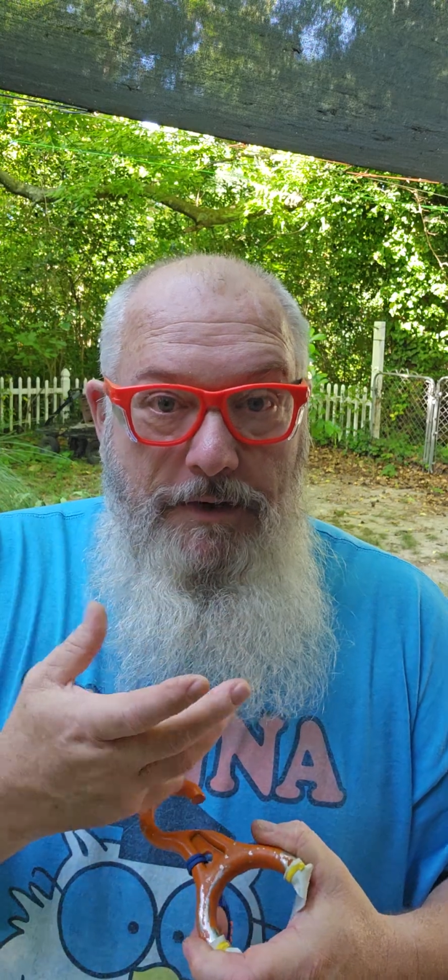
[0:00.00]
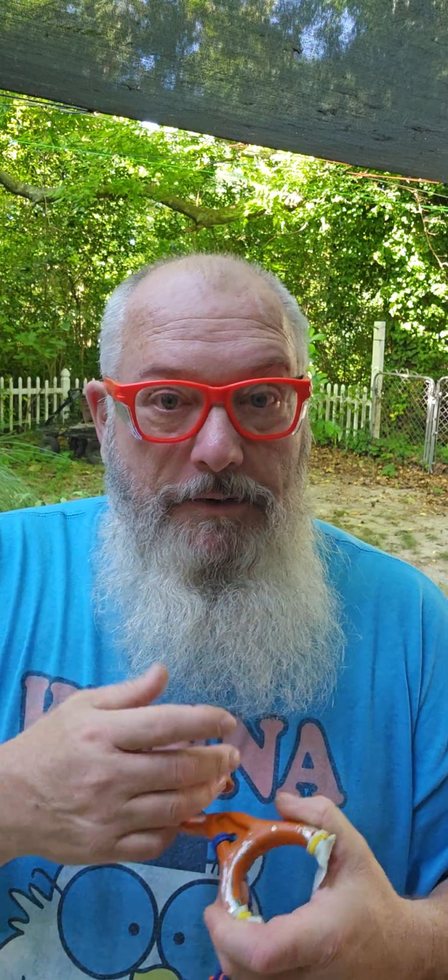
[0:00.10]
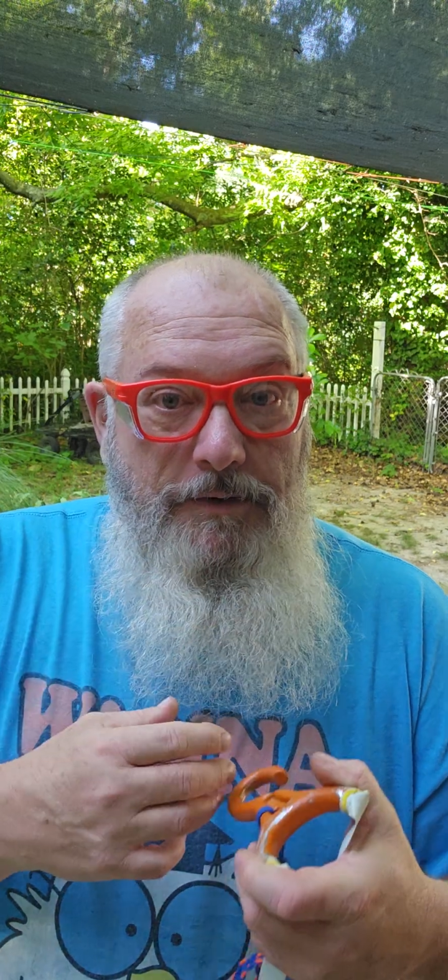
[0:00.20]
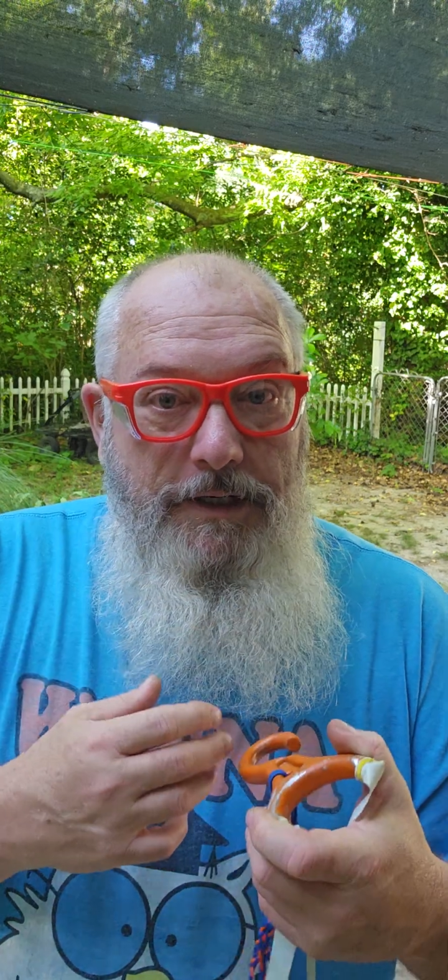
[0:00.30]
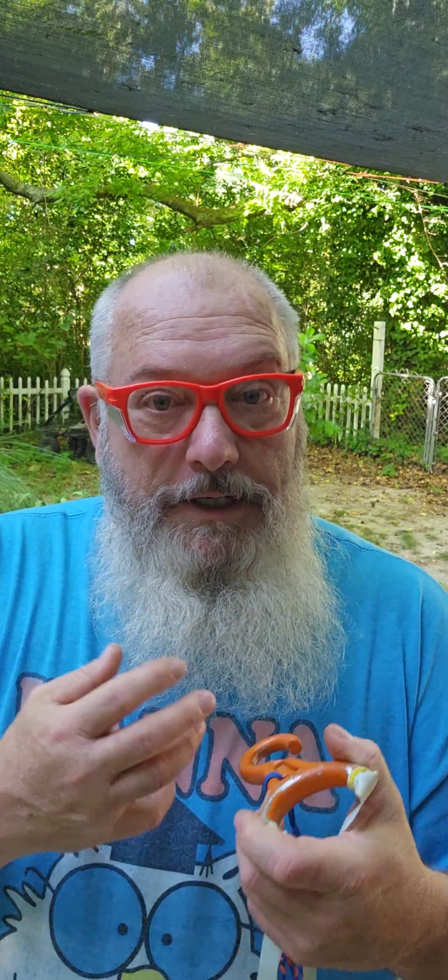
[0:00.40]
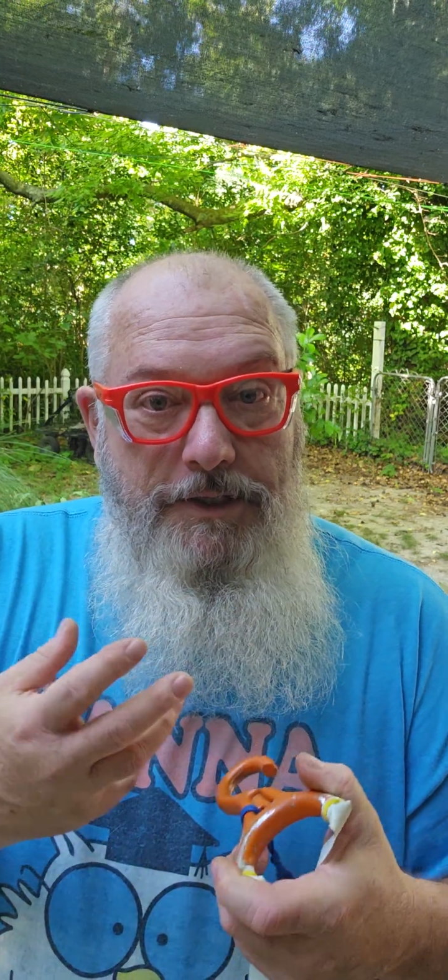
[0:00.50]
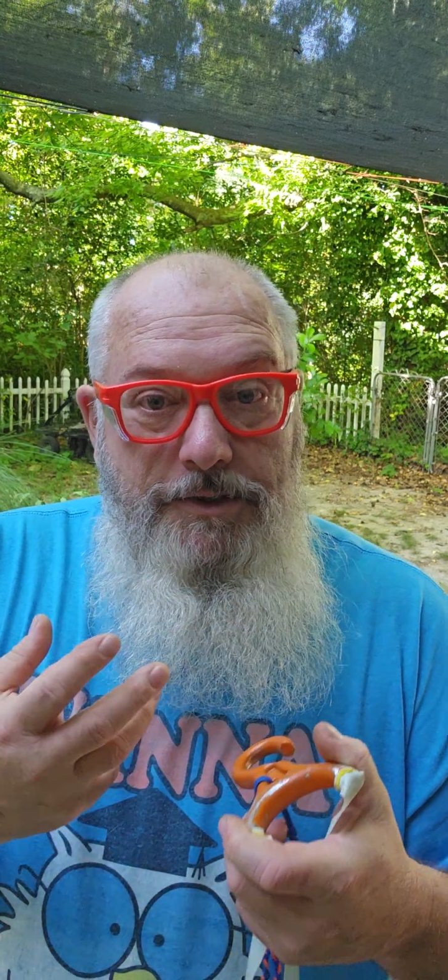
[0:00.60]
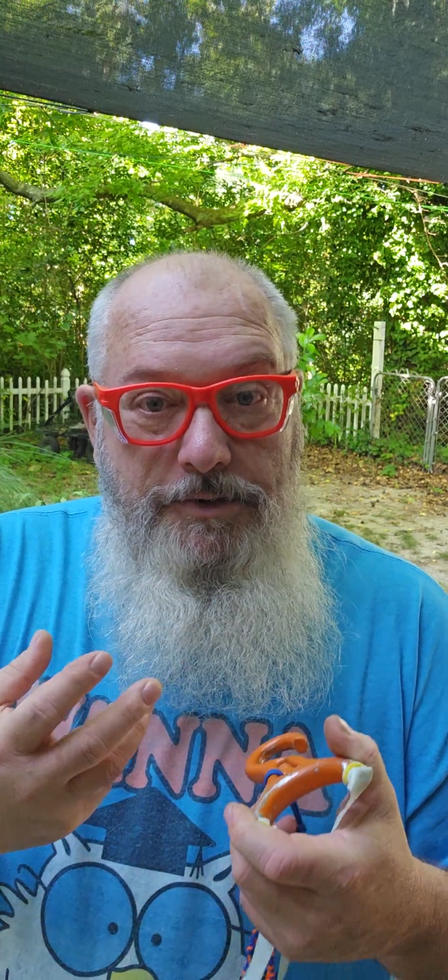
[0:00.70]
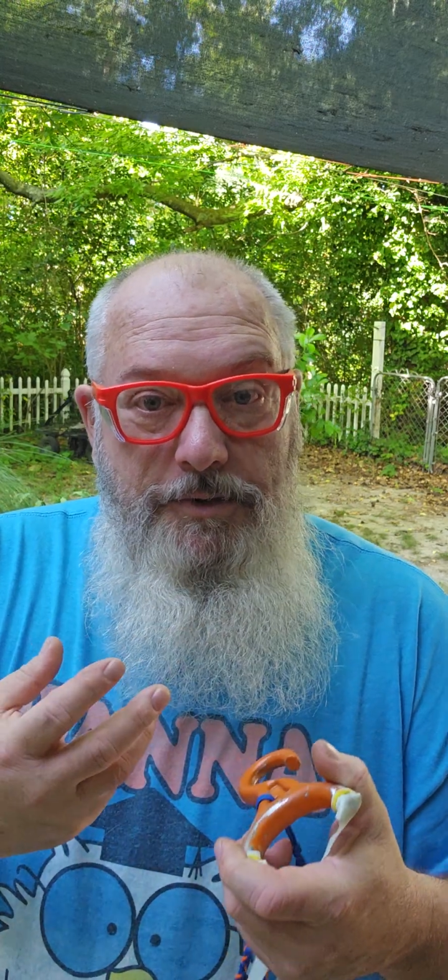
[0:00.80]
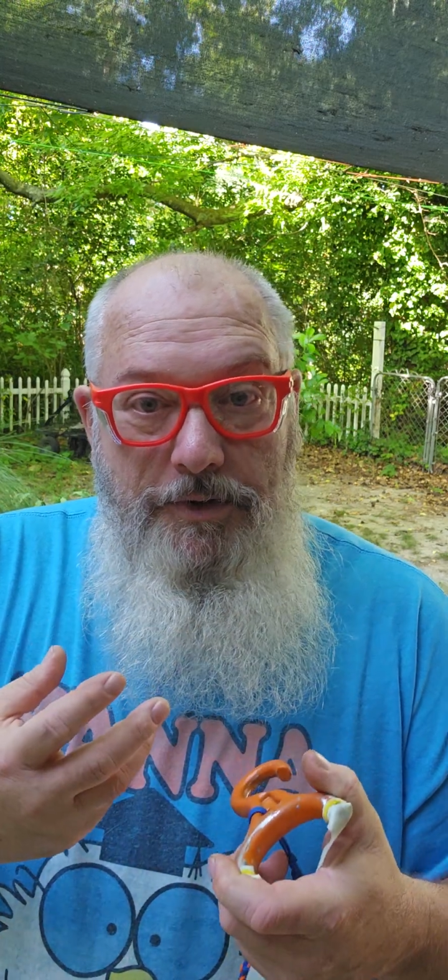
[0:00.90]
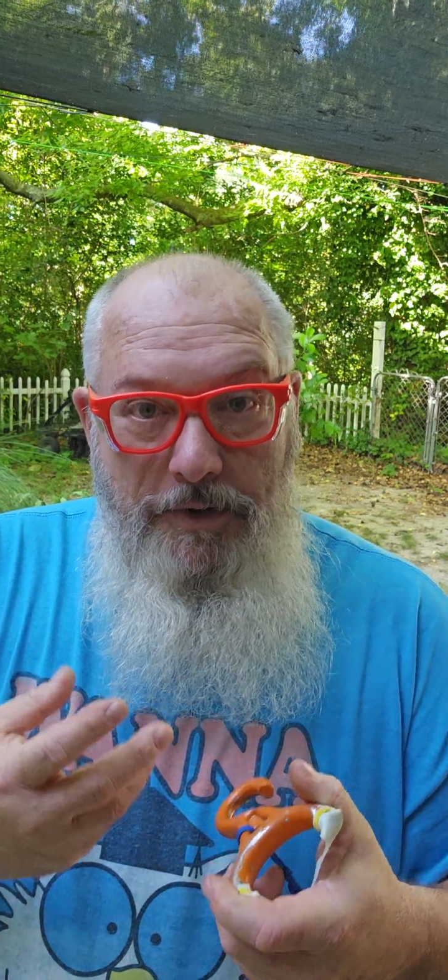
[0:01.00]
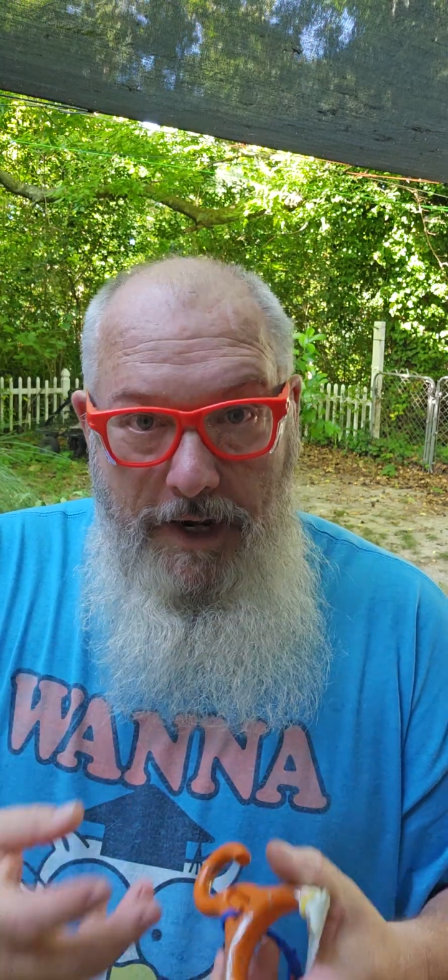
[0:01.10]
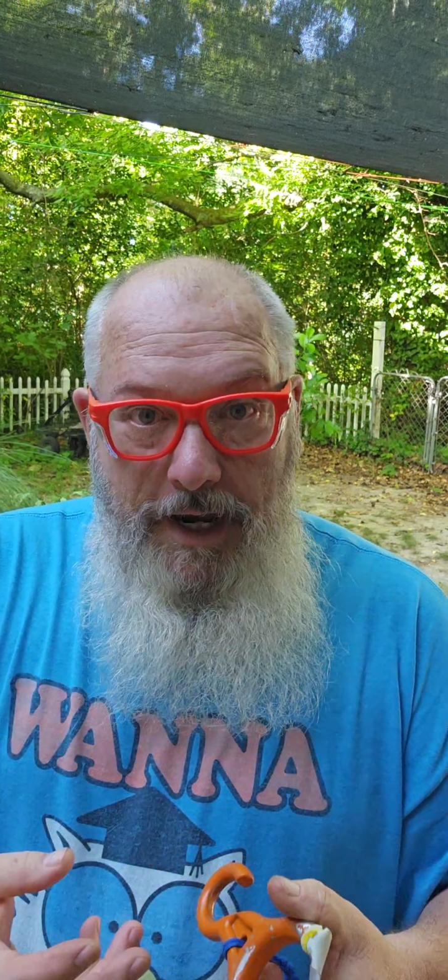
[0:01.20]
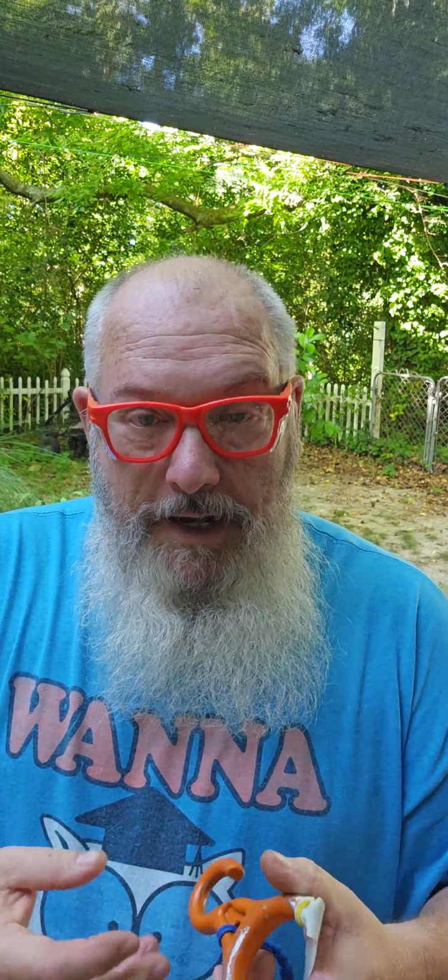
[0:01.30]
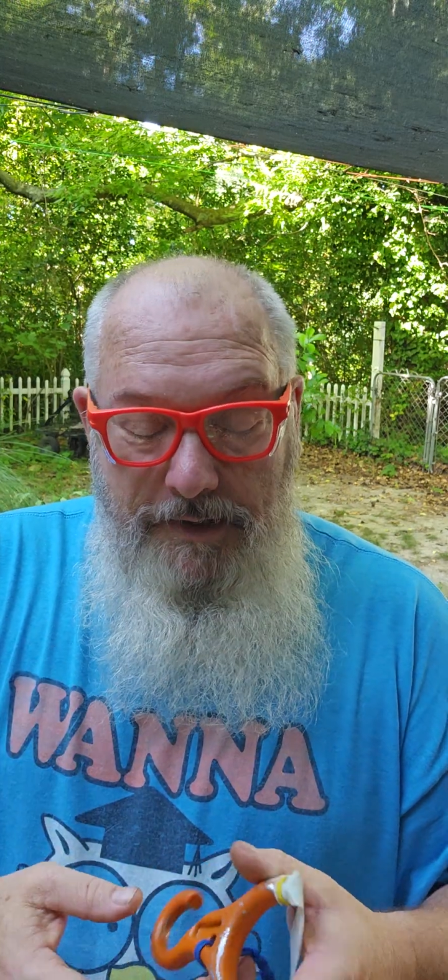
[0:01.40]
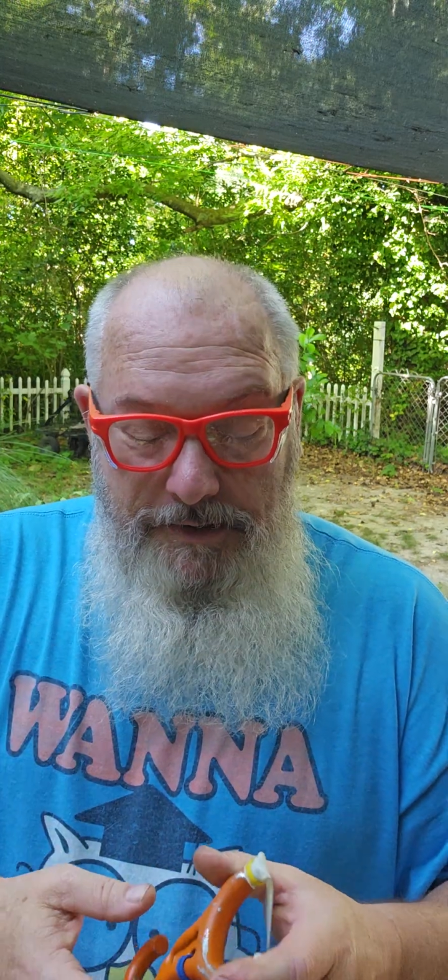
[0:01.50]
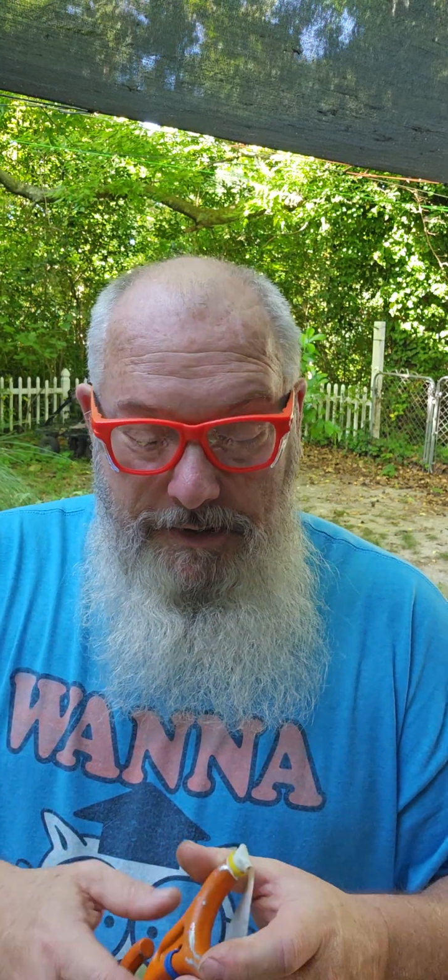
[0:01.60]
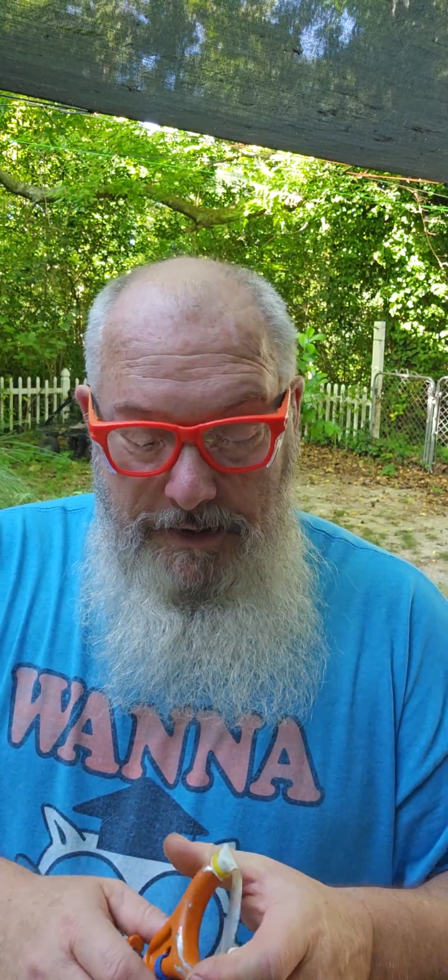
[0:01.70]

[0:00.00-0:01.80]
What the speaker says: or any issues with your hands,